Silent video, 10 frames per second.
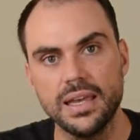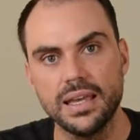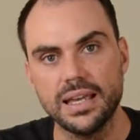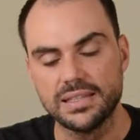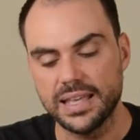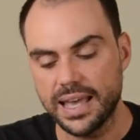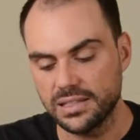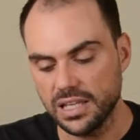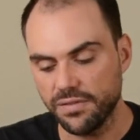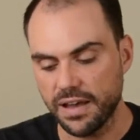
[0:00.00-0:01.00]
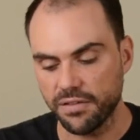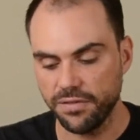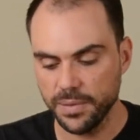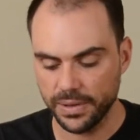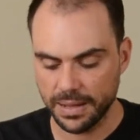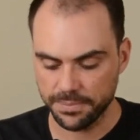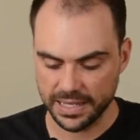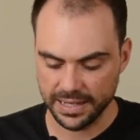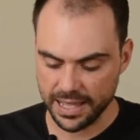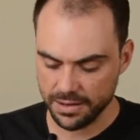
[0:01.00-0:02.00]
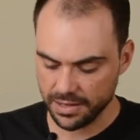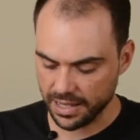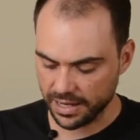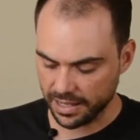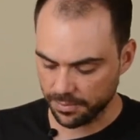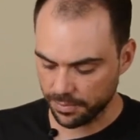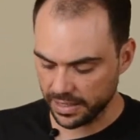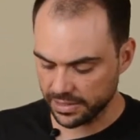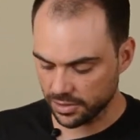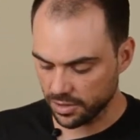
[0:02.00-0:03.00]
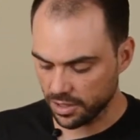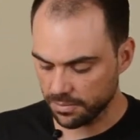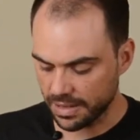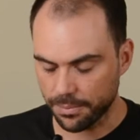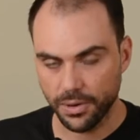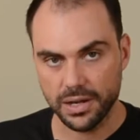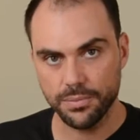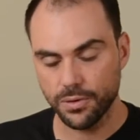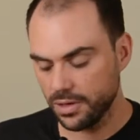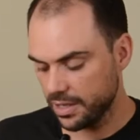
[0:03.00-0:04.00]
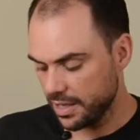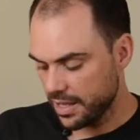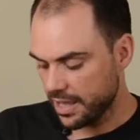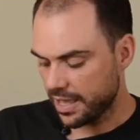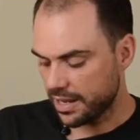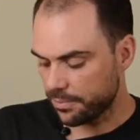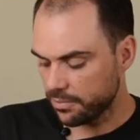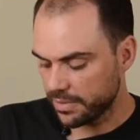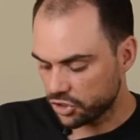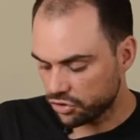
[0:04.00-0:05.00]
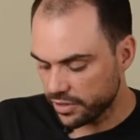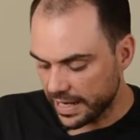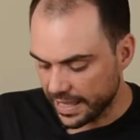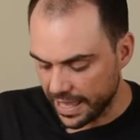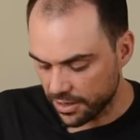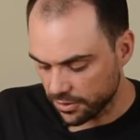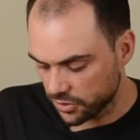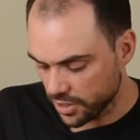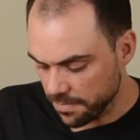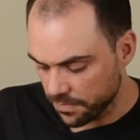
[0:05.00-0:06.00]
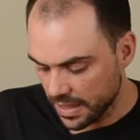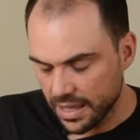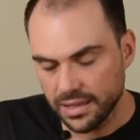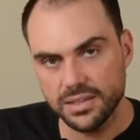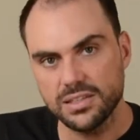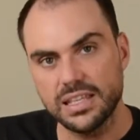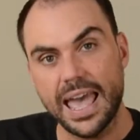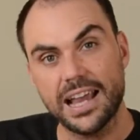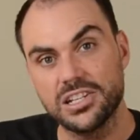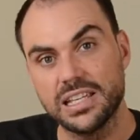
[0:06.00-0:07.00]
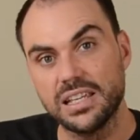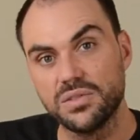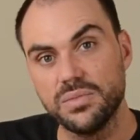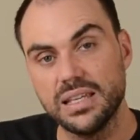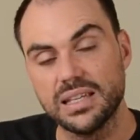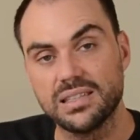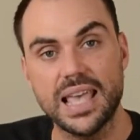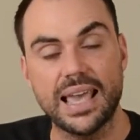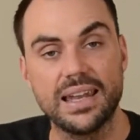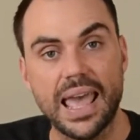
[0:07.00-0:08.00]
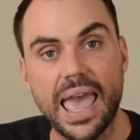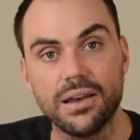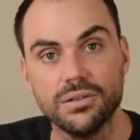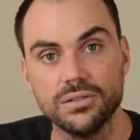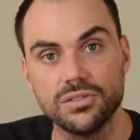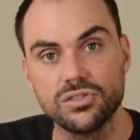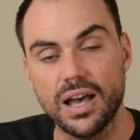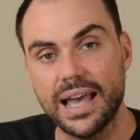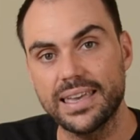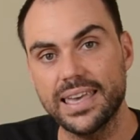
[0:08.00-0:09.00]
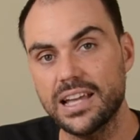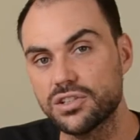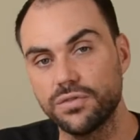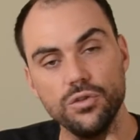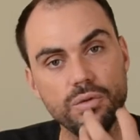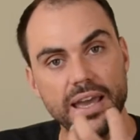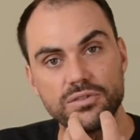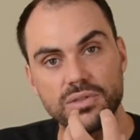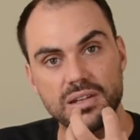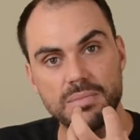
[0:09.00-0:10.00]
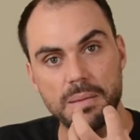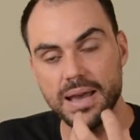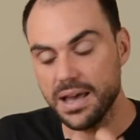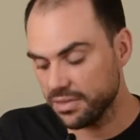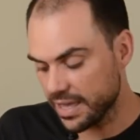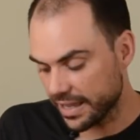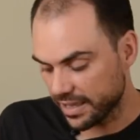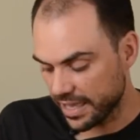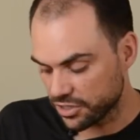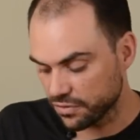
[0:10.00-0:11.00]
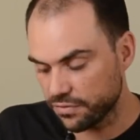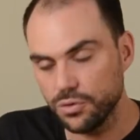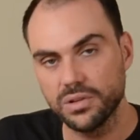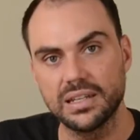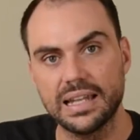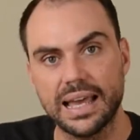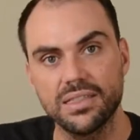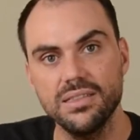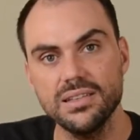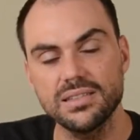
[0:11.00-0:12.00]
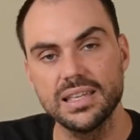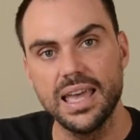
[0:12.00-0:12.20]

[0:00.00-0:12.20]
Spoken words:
is that if I flip it upside down and I place it on my bodyboard and I put my trailing hand on top, this actually gives me a second angle. So I can catch a few waves with it in my mouth, I can catch a few with it like this,